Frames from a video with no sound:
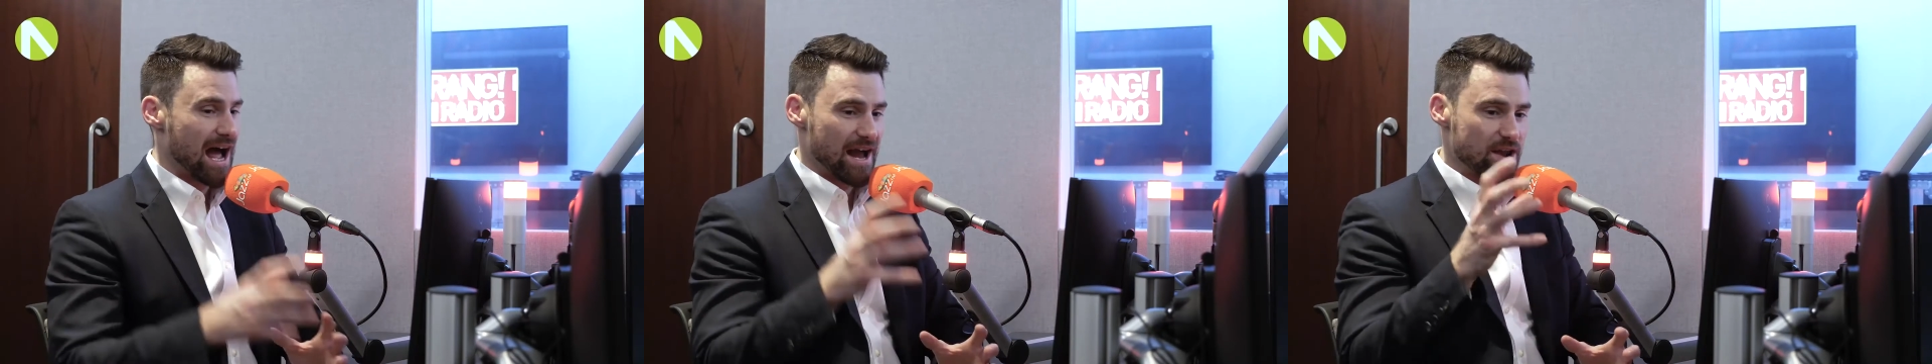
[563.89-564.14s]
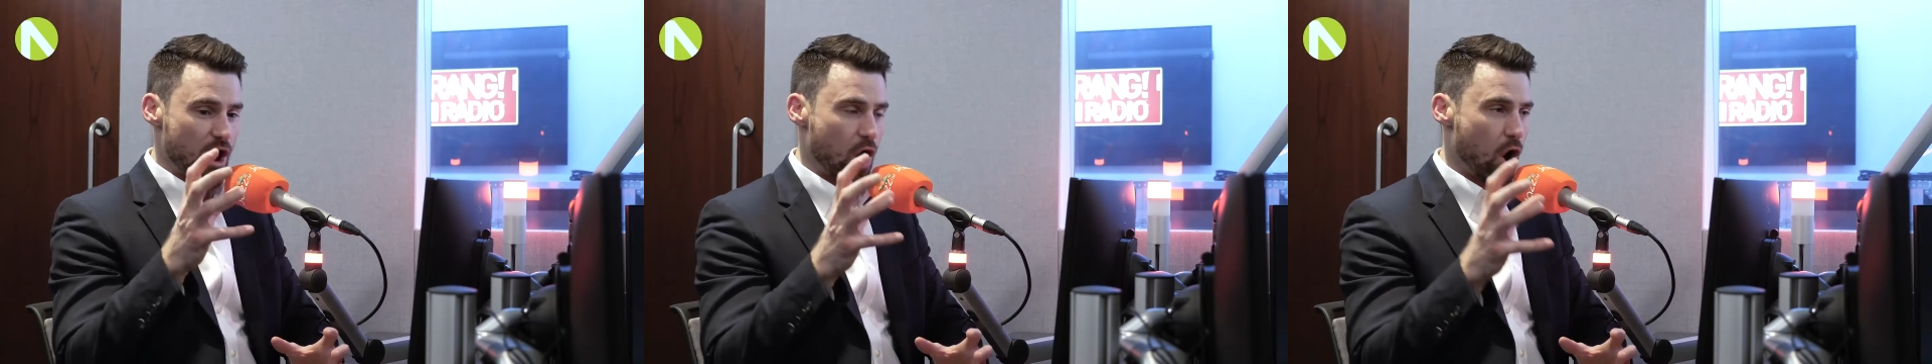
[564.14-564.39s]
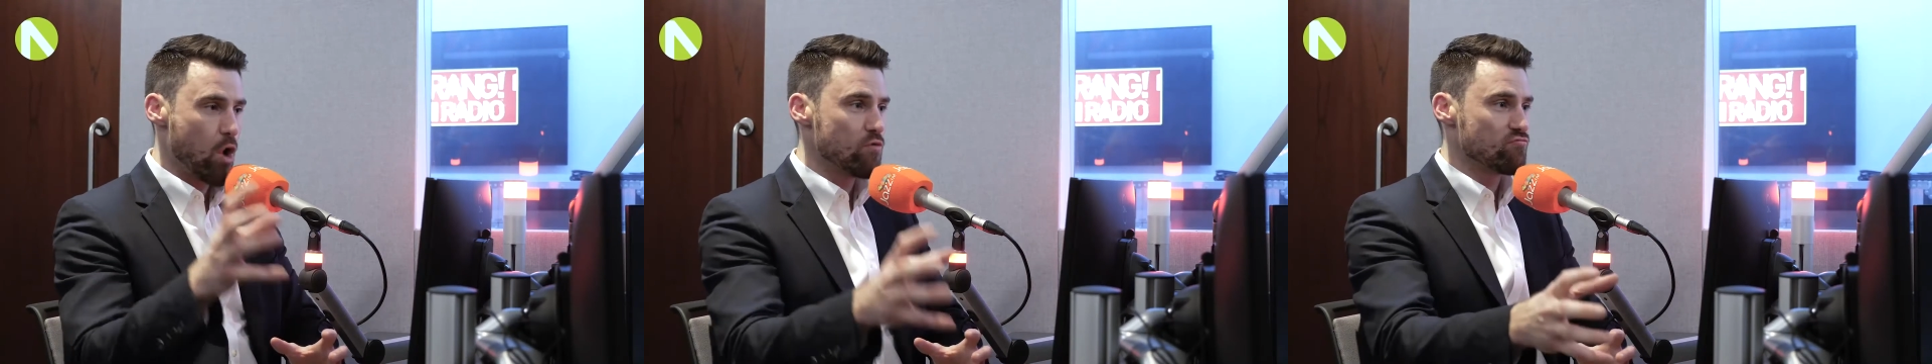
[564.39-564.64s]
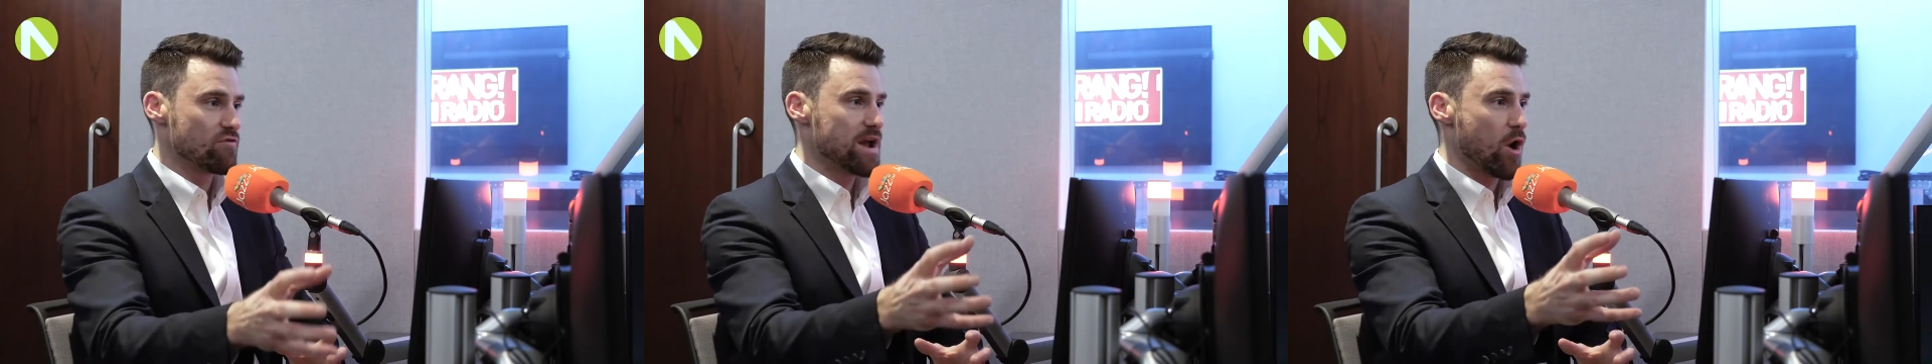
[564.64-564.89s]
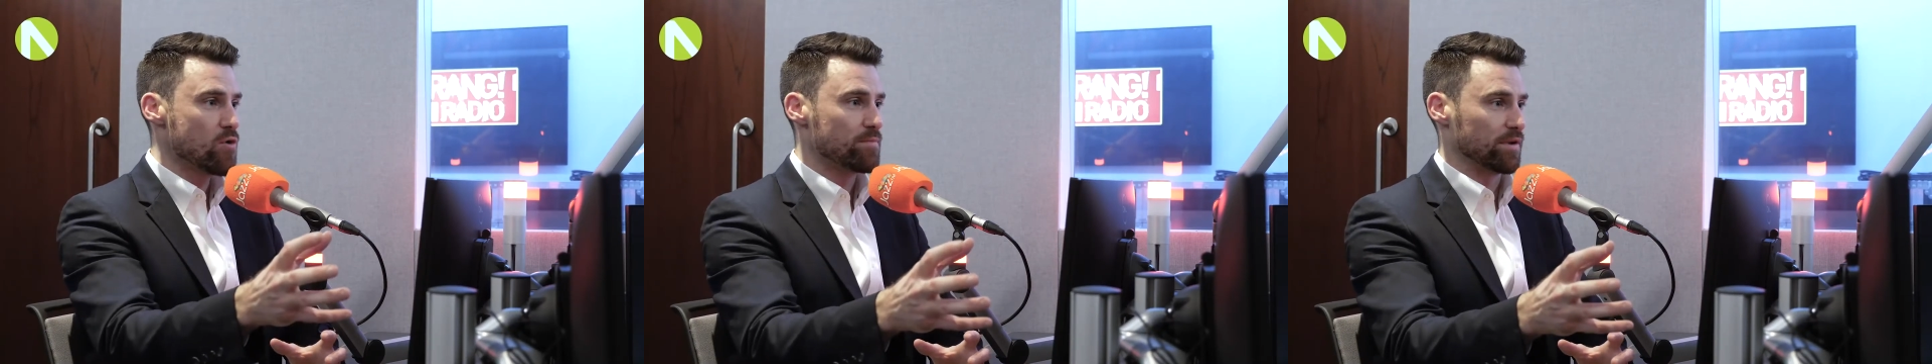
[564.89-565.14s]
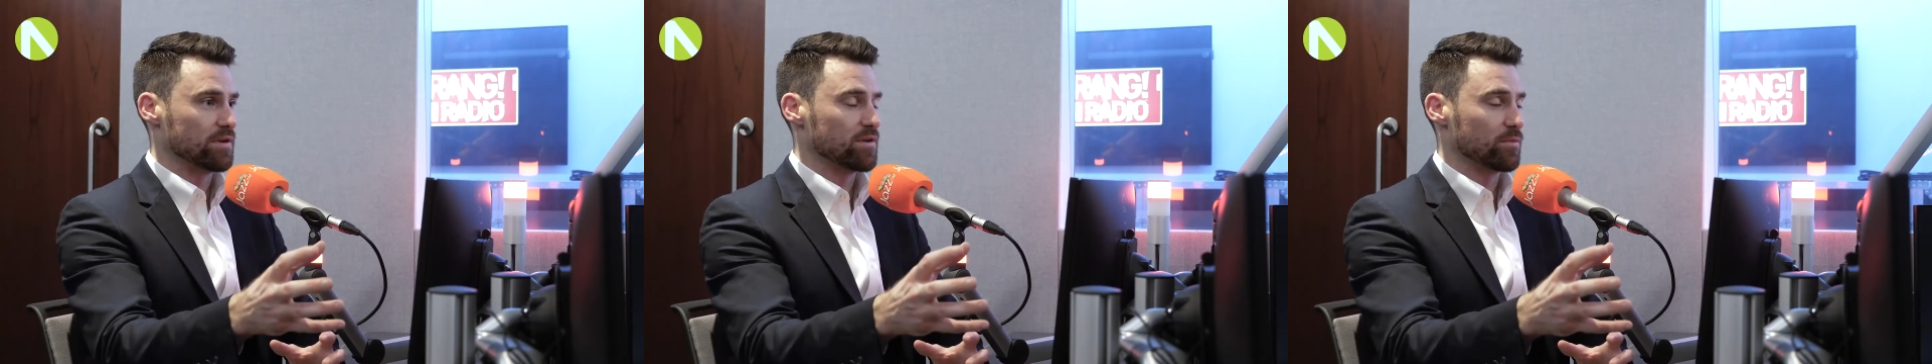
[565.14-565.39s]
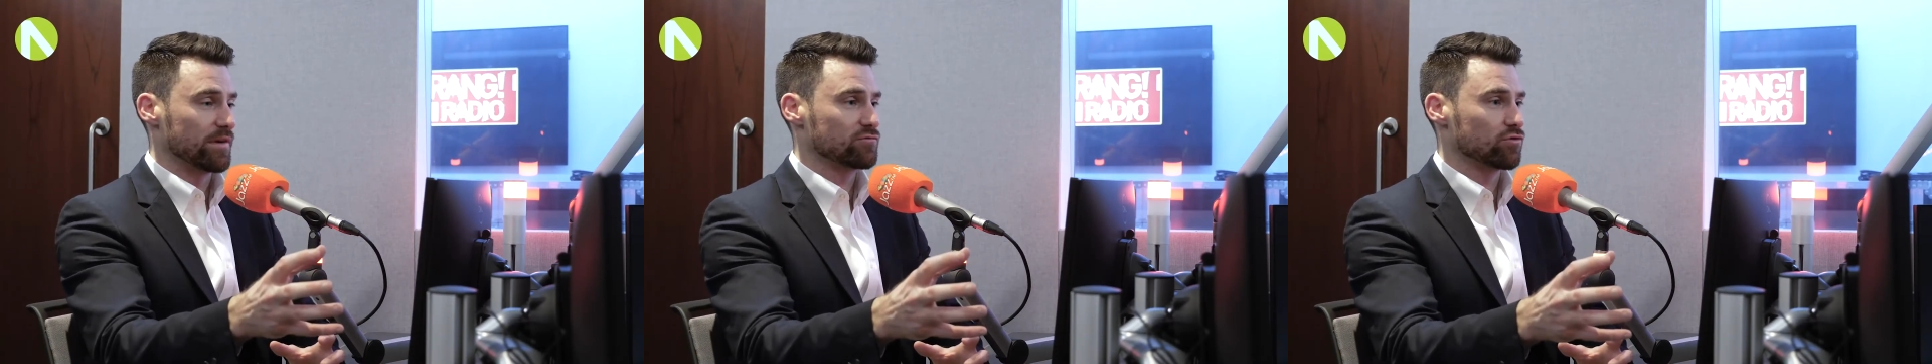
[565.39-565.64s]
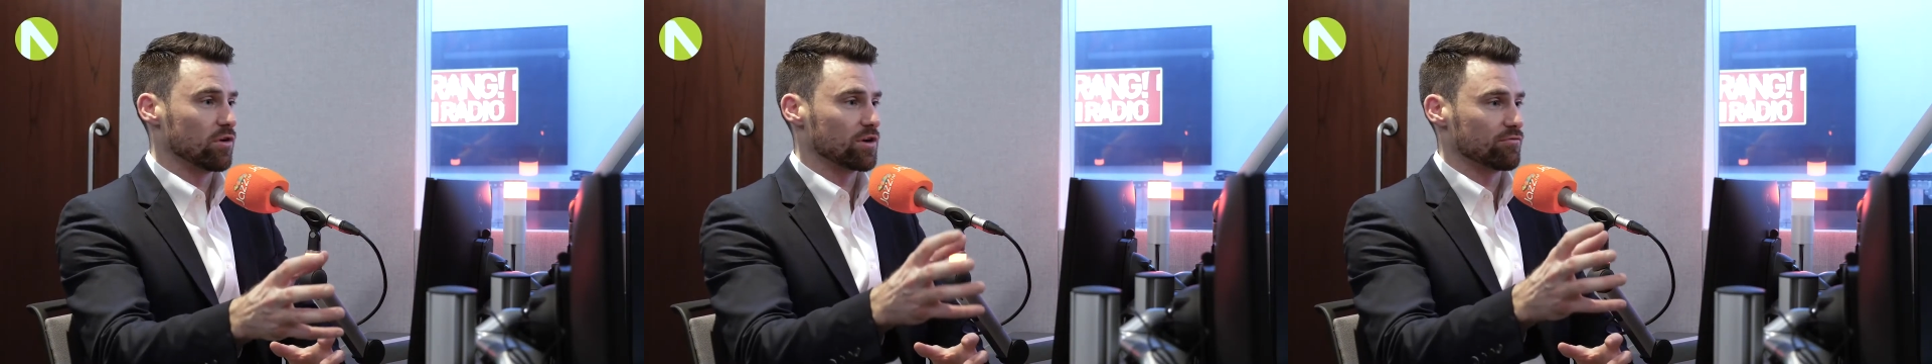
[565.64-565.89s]
I reopened the
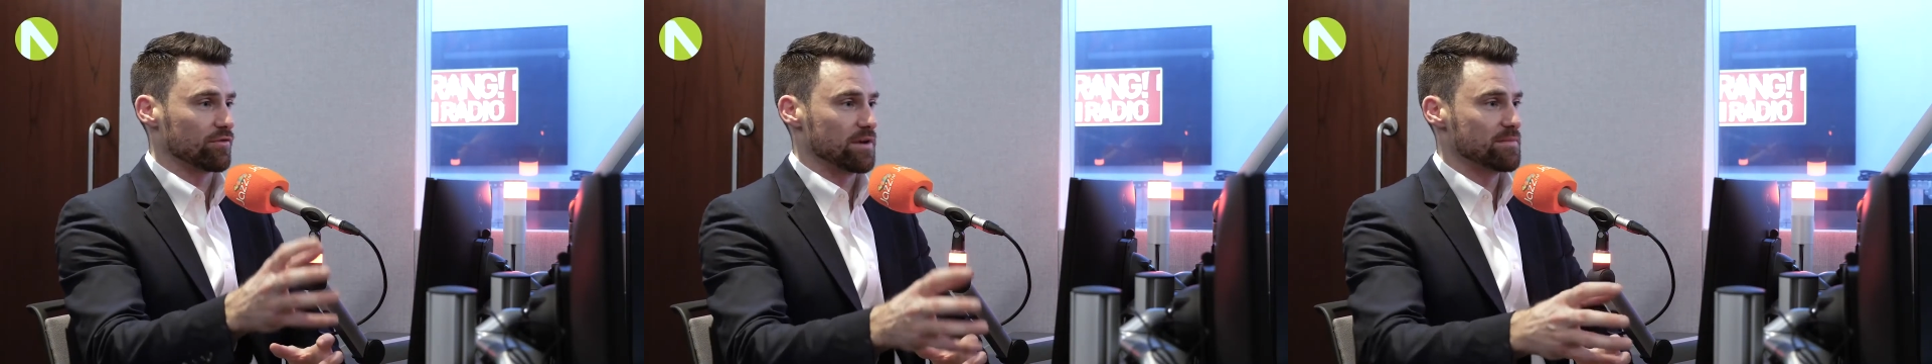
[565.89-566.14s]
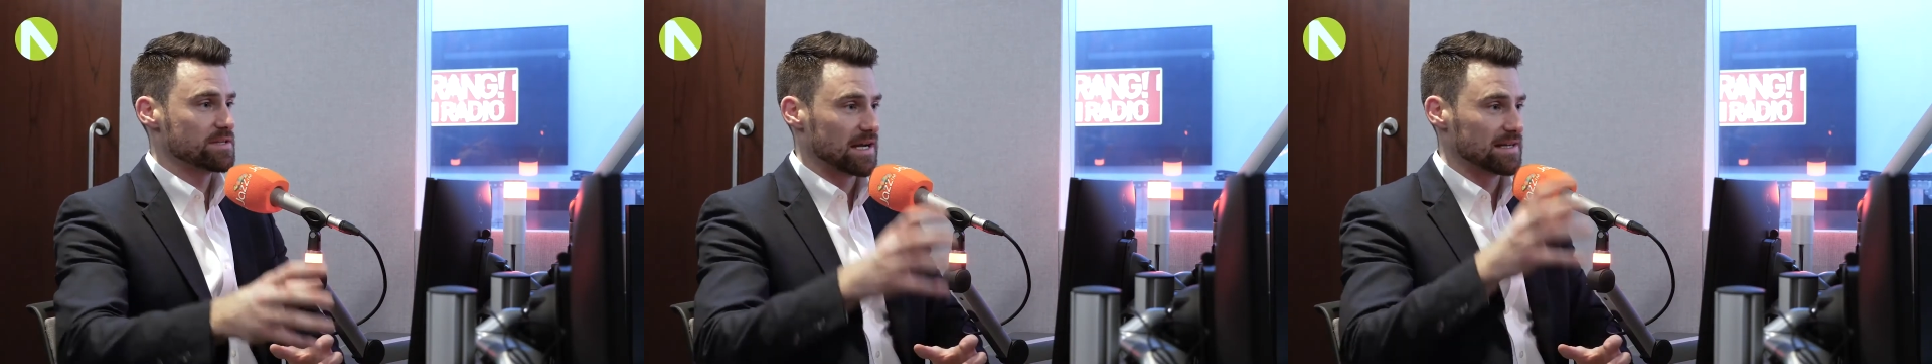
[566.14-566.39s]
withdrawal agreement.